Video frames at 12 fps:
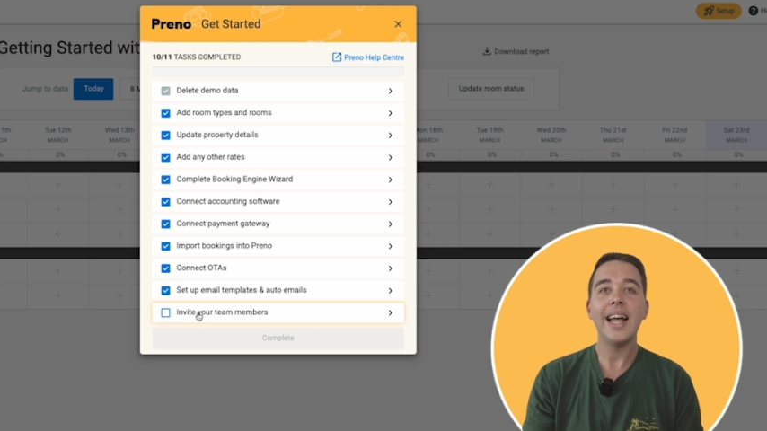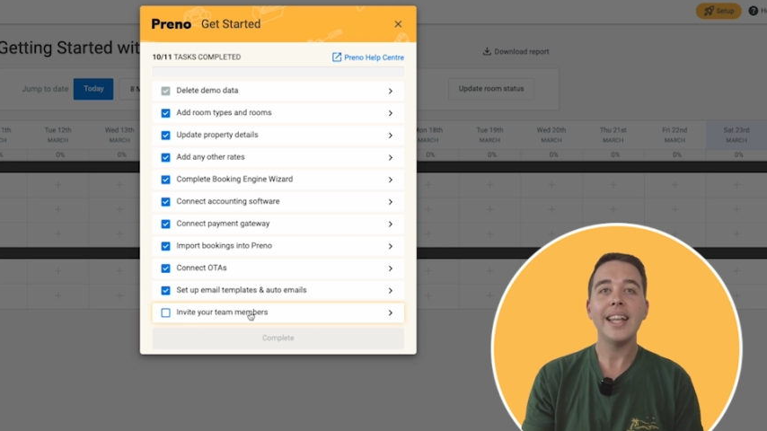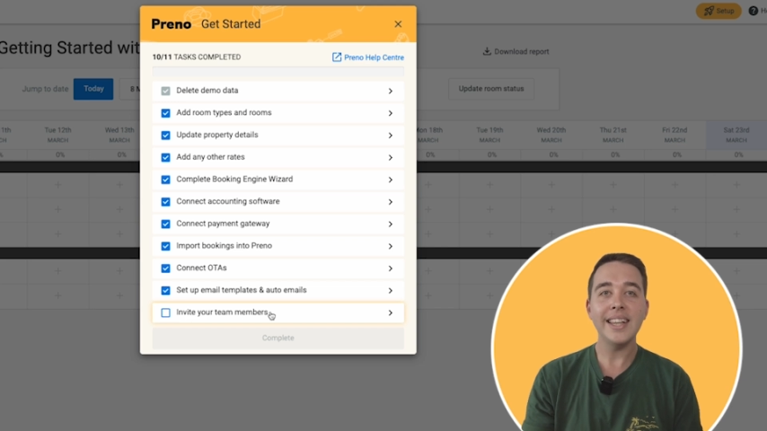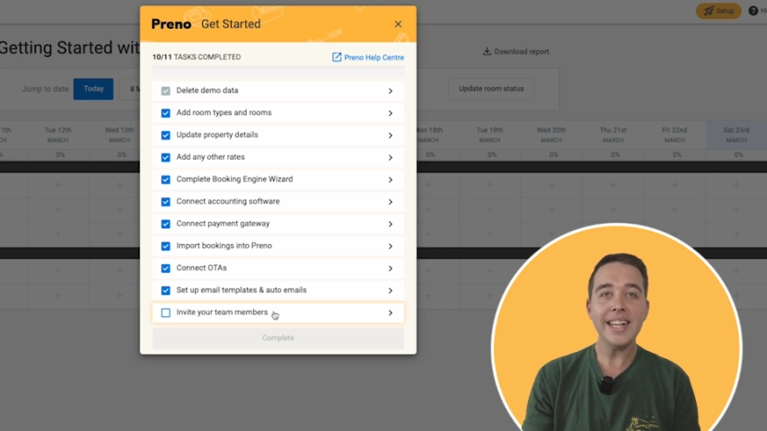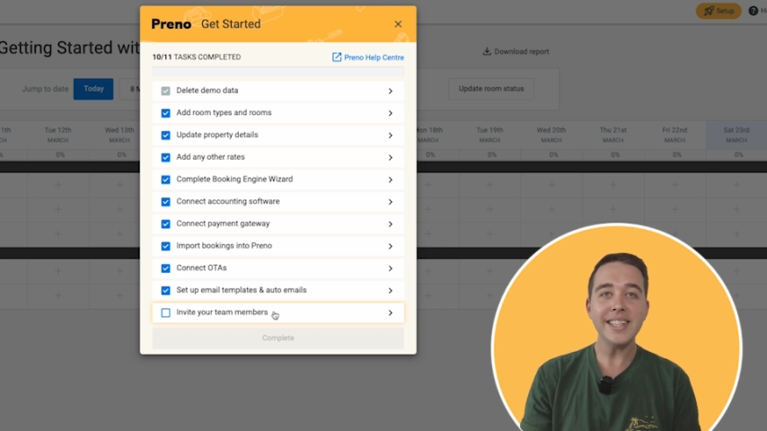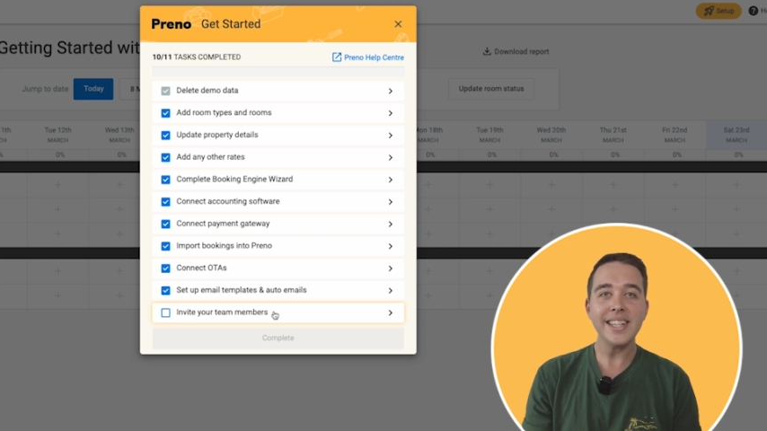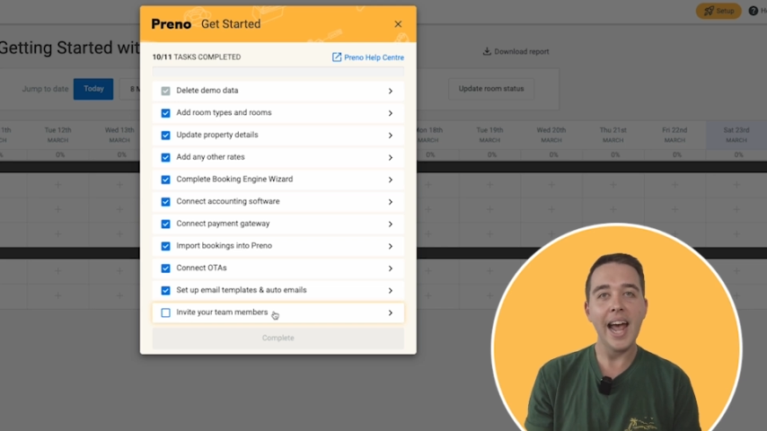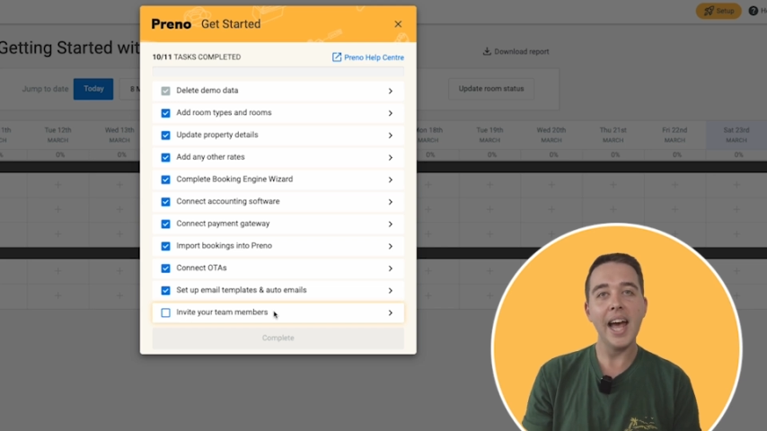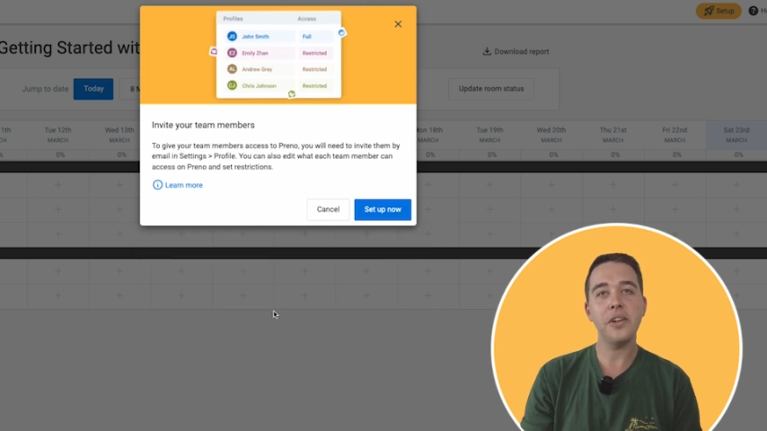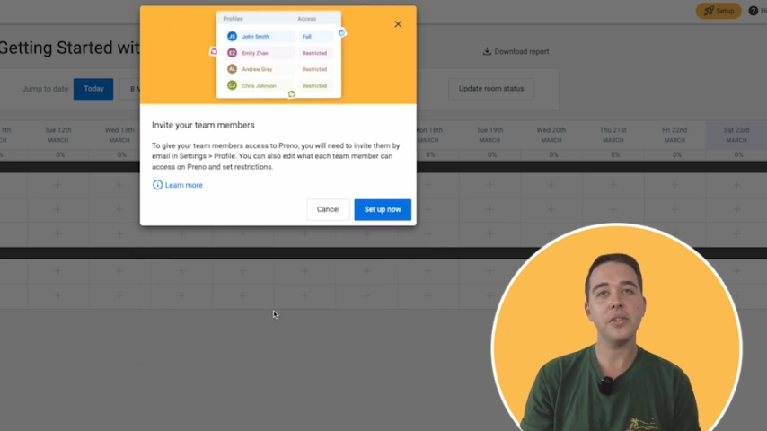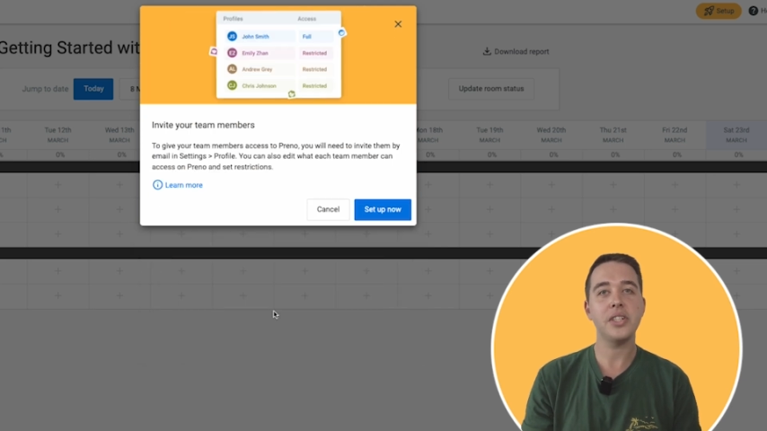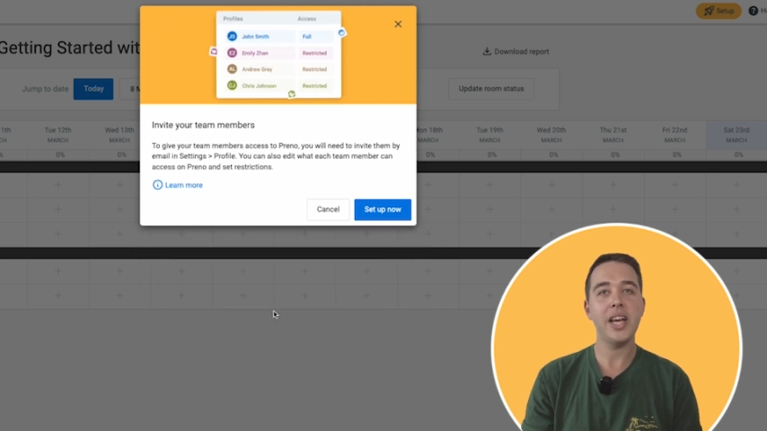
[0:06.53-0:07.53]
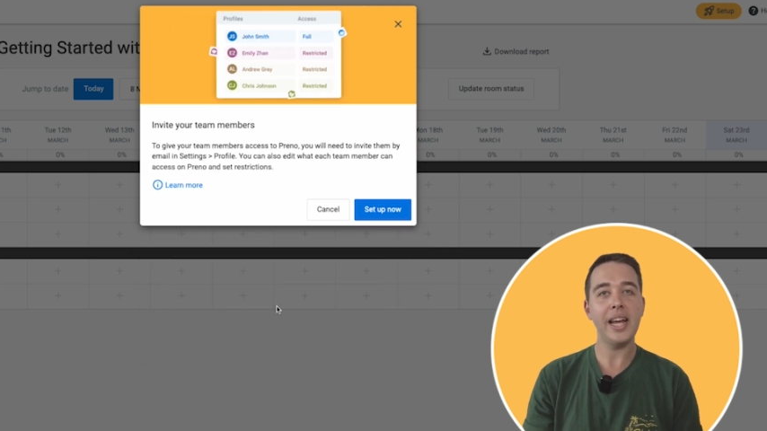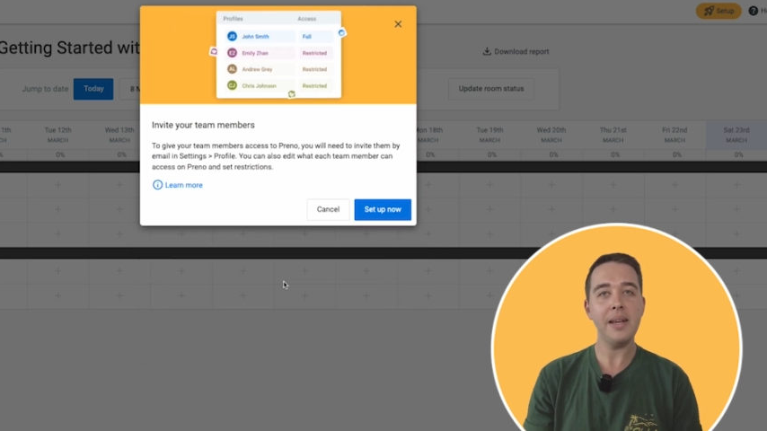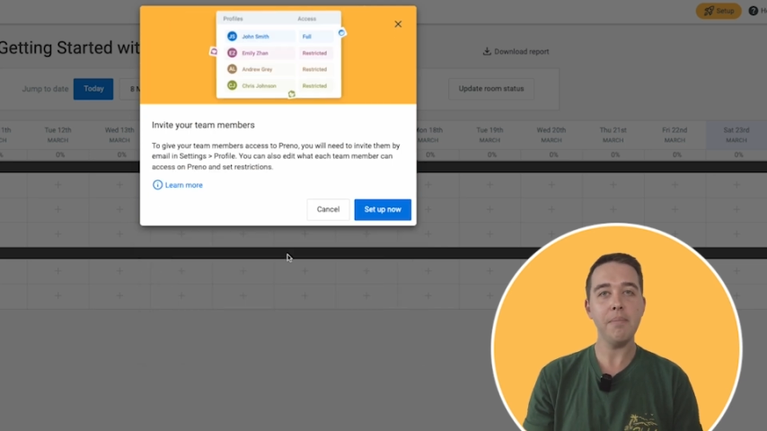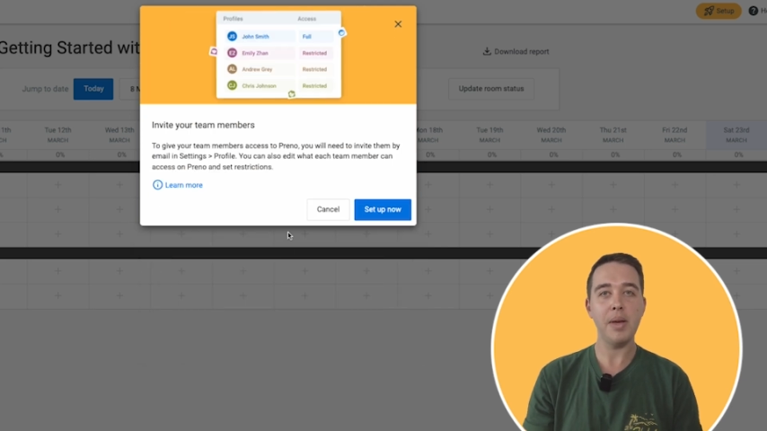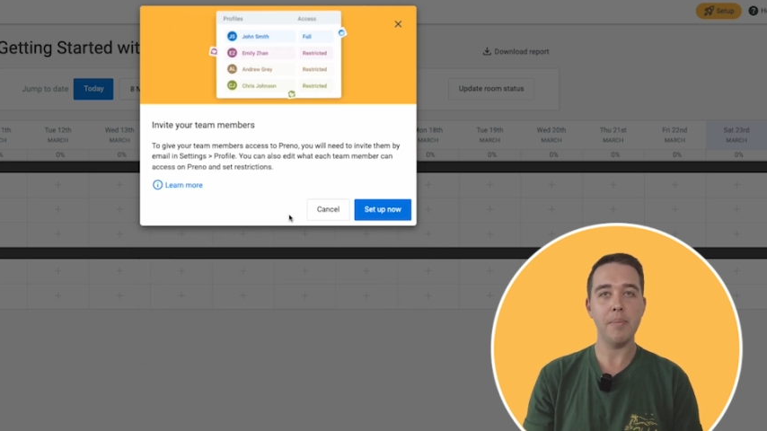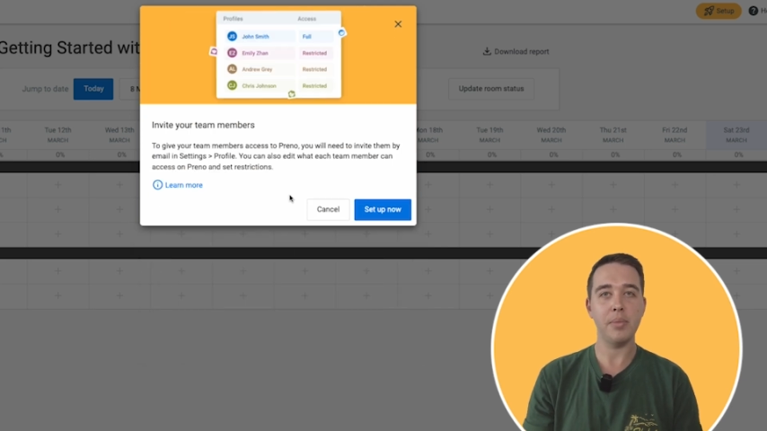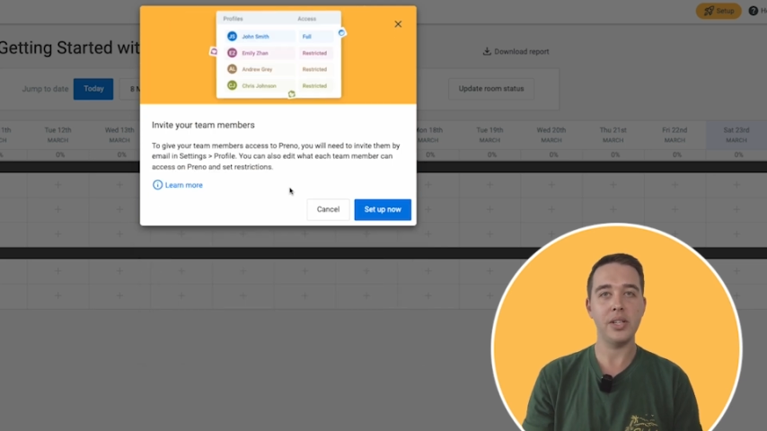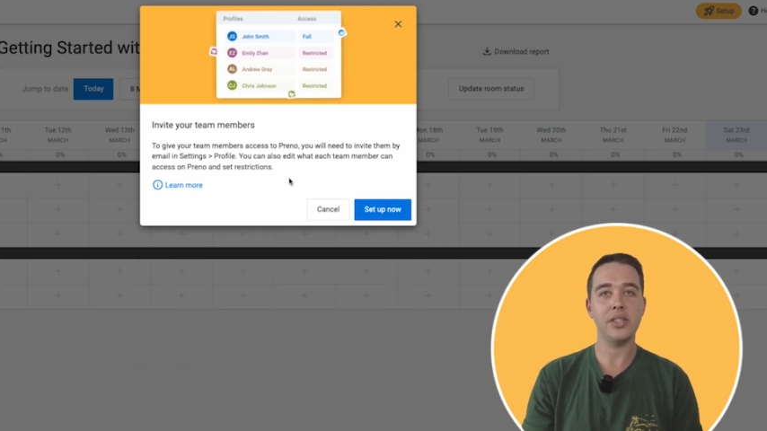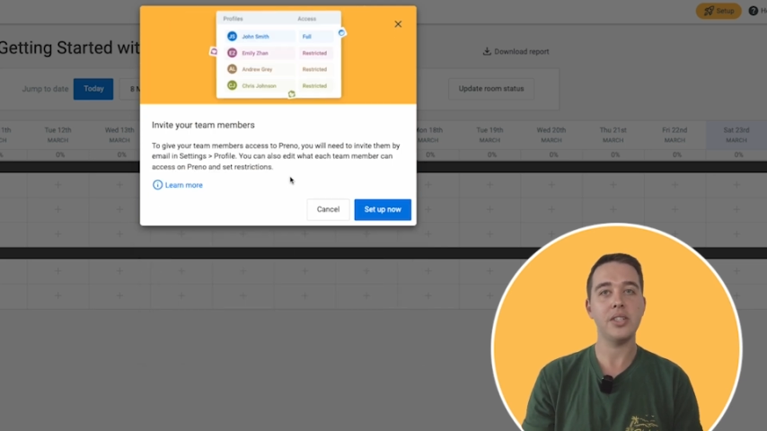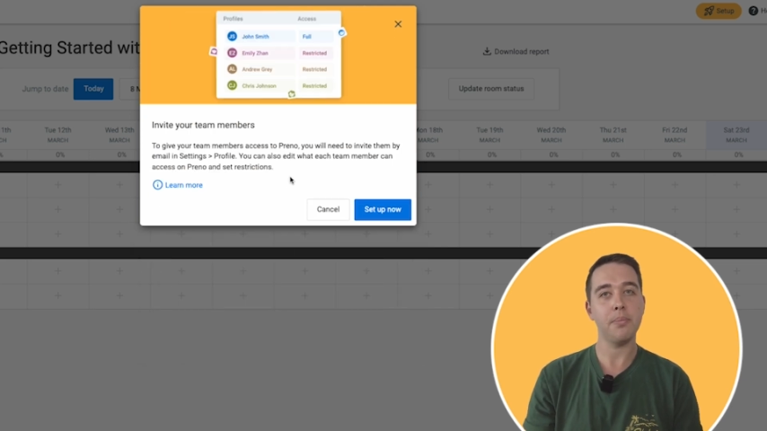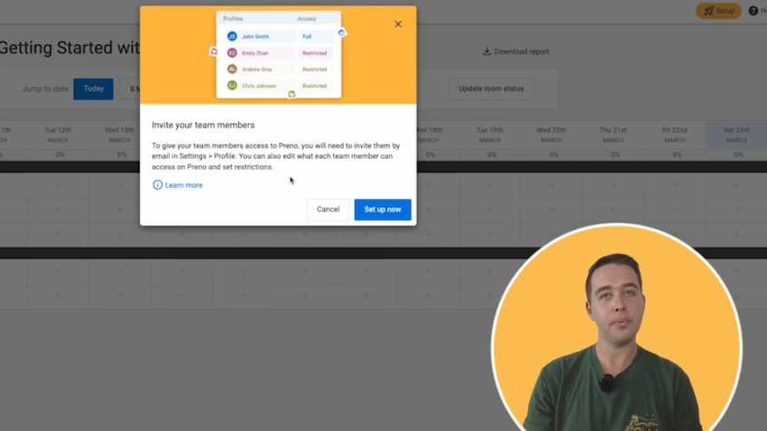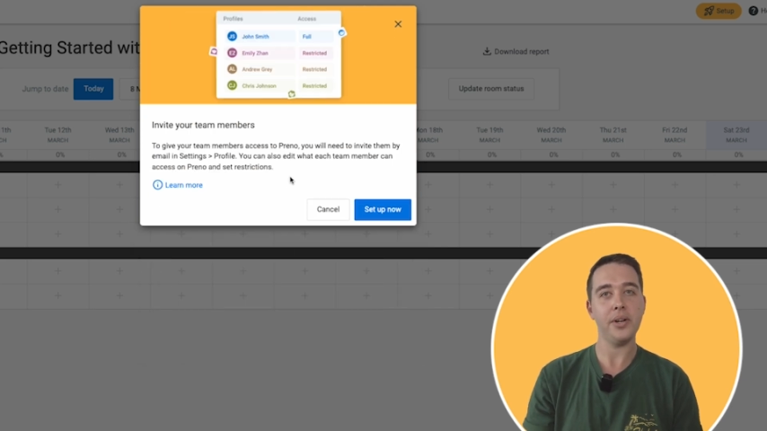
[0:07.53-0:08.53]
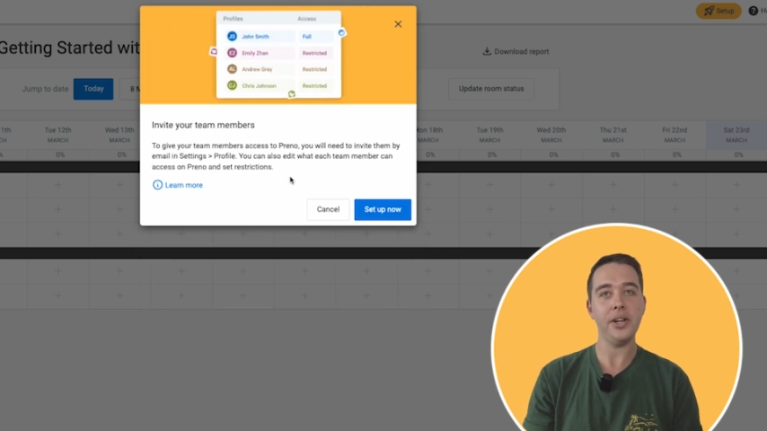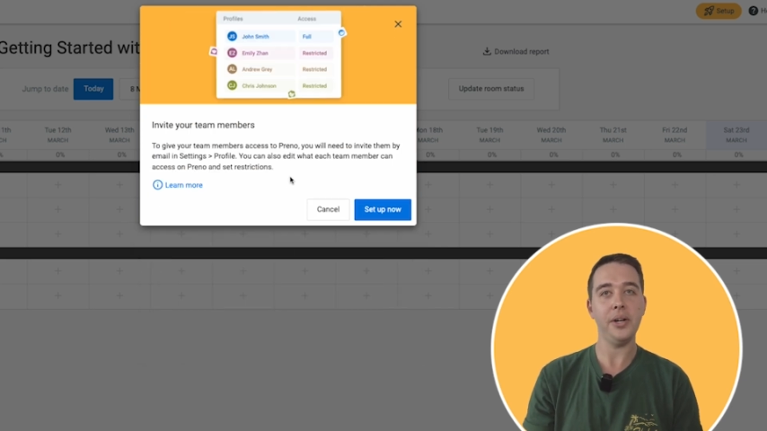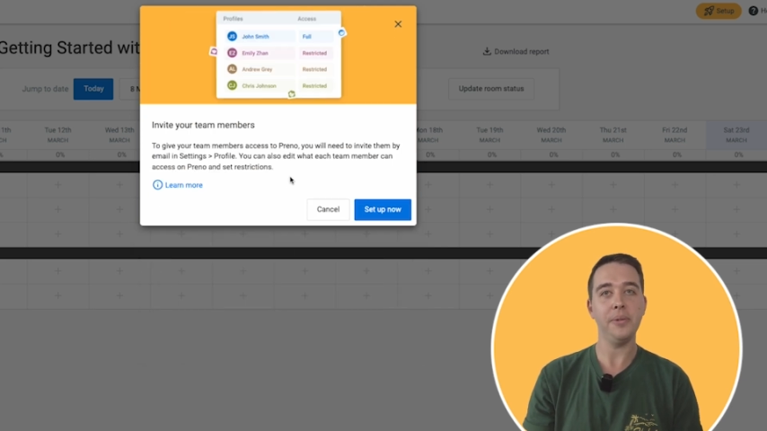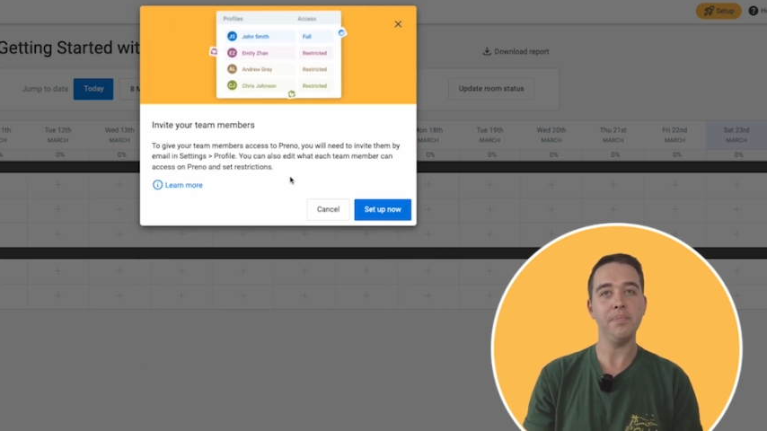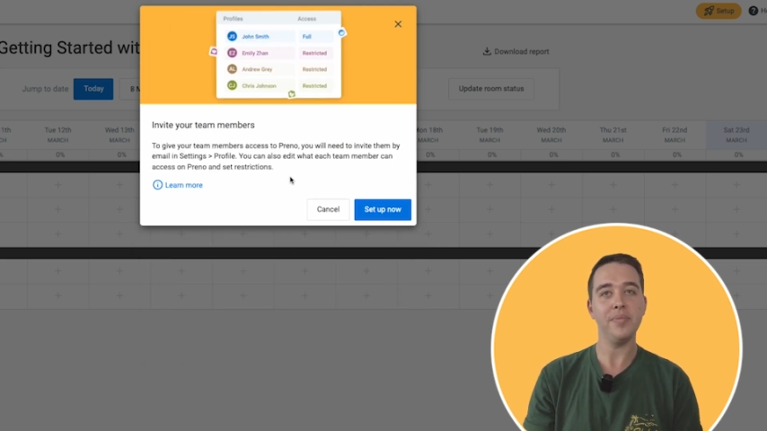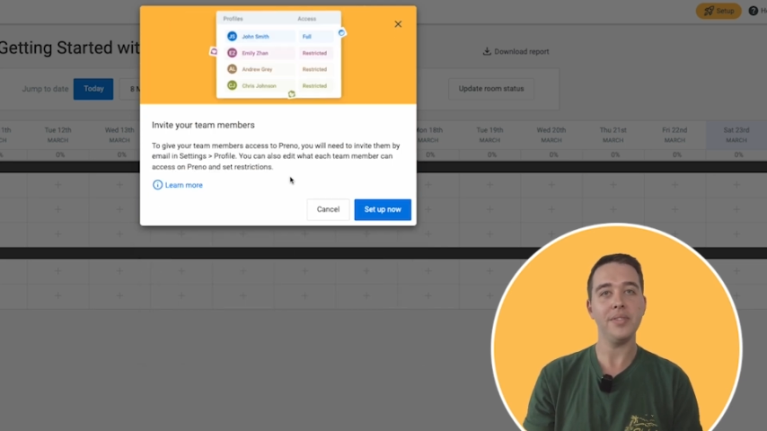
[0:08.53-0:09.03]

Let's add your team members to Preno.